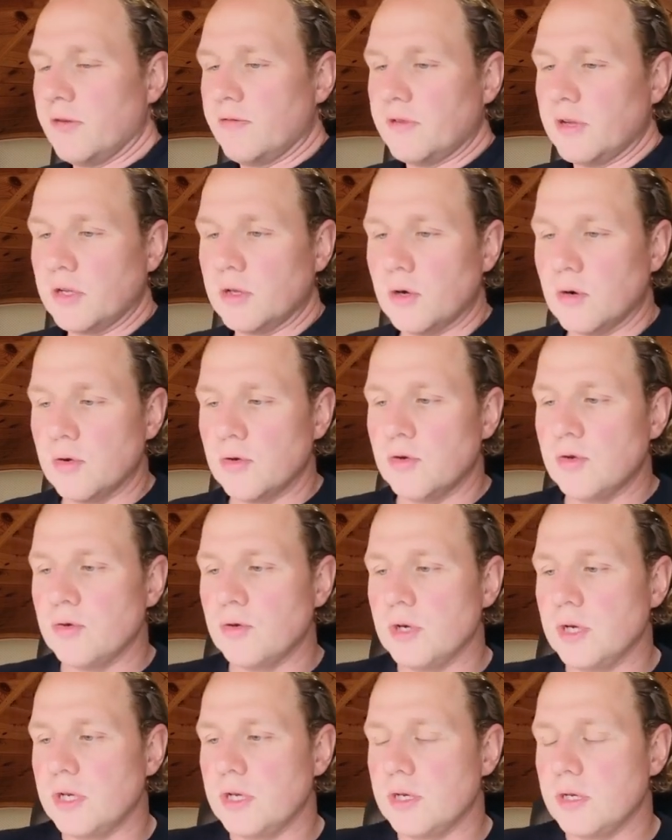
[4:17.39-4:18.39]
If they don't
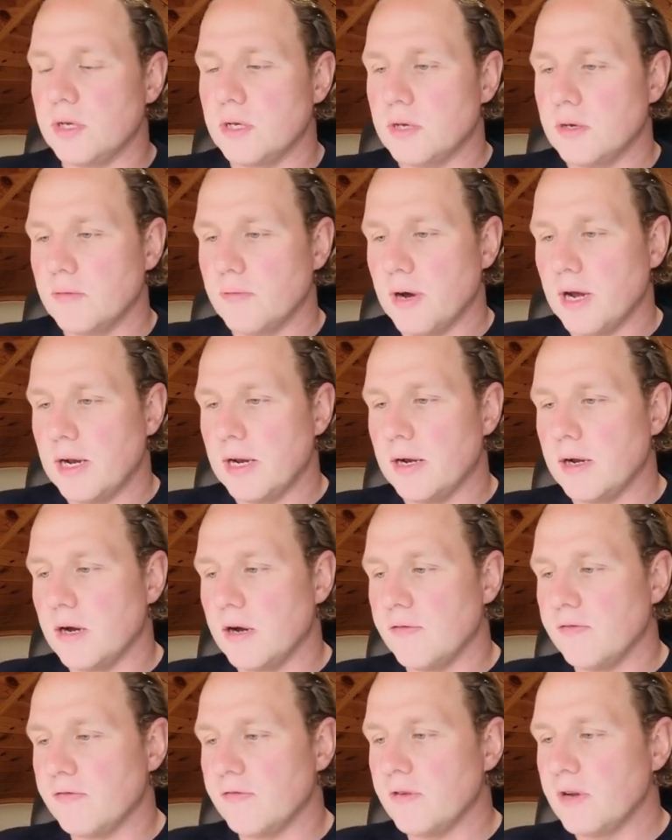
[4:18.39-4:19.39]
do it well
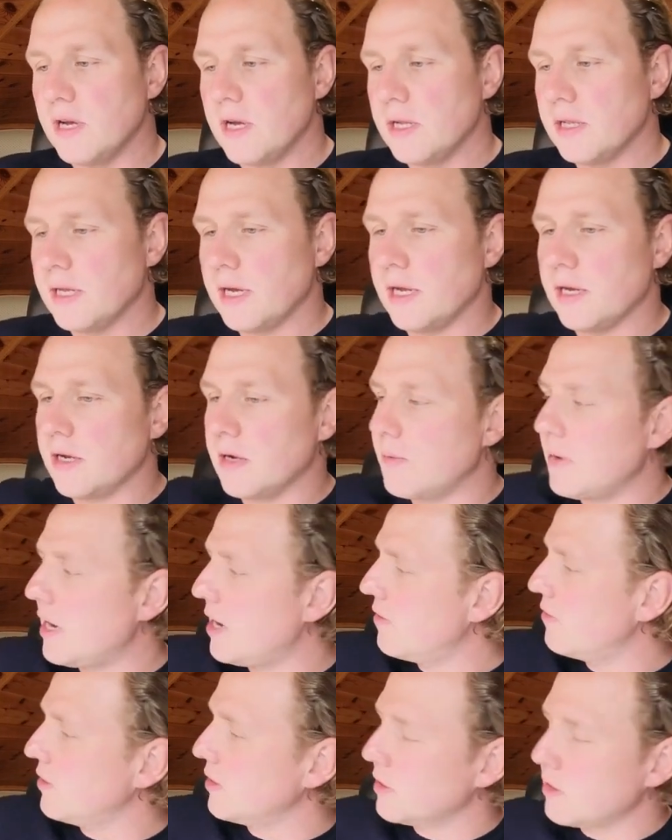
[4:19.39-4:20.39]
enough, they end up
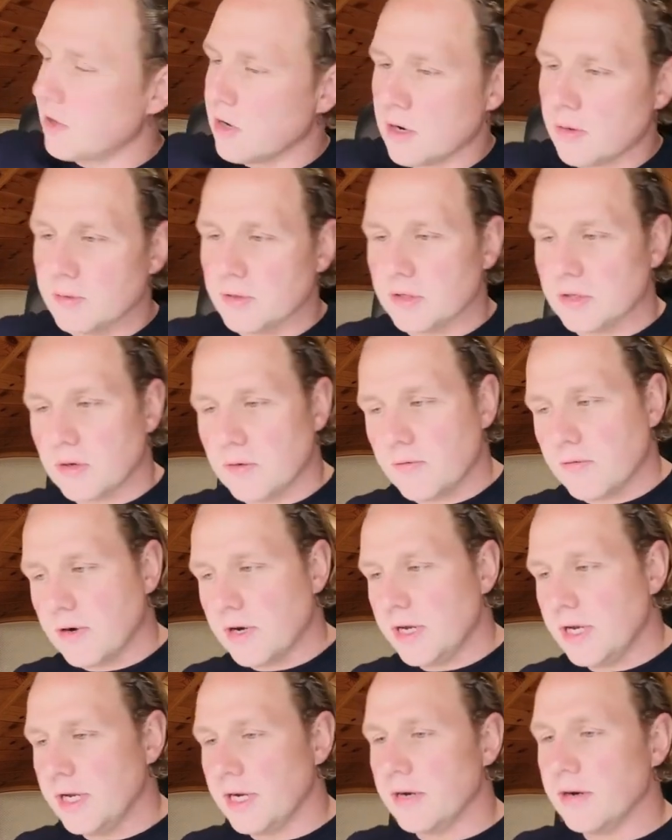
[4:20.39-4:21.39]
having the arms
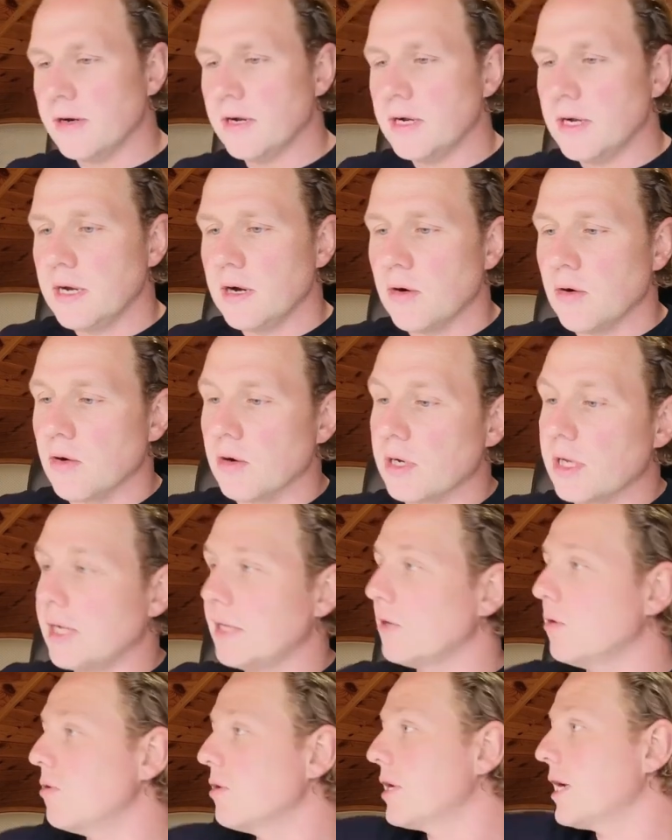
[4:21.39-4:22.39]
somewhere here, or
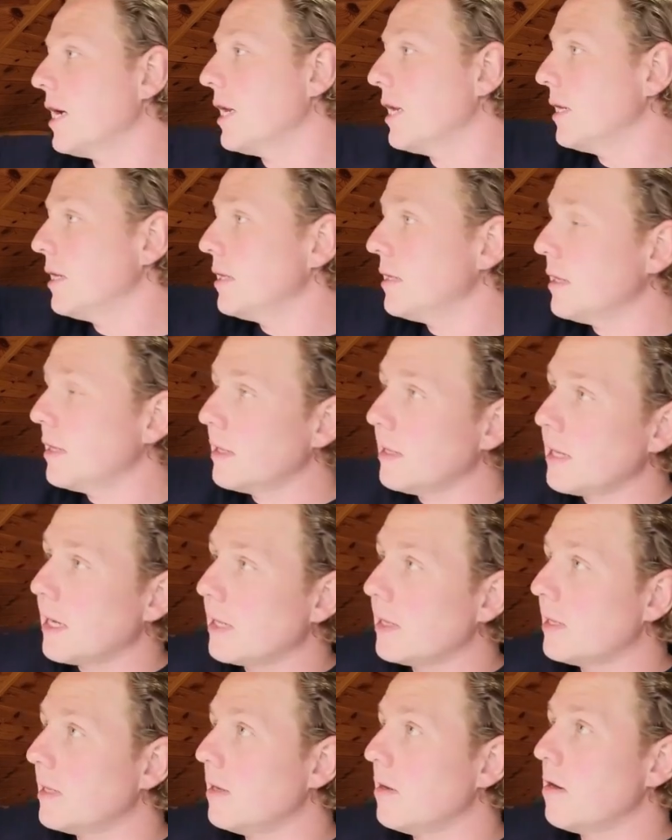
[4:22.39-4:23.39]
they don't get it
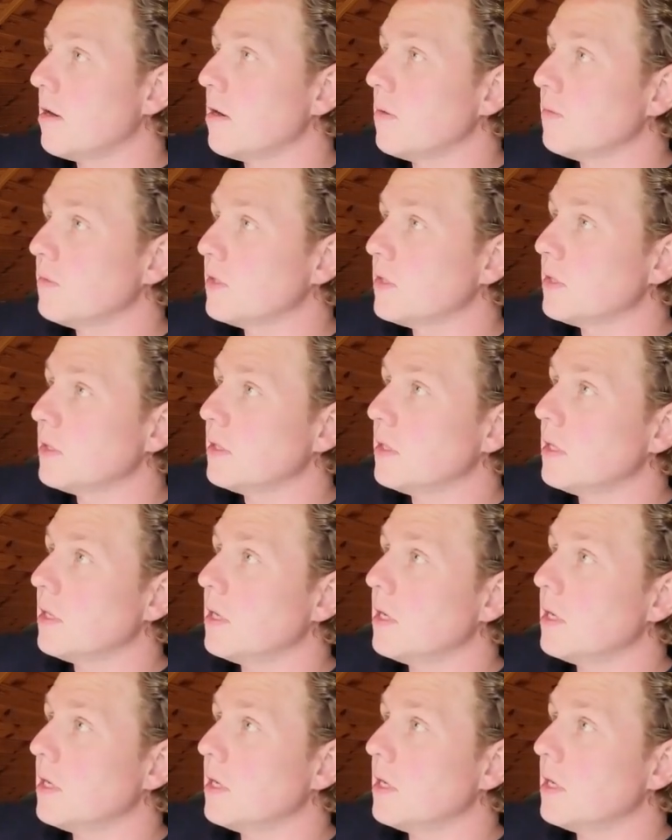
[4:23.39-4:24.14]
get the arms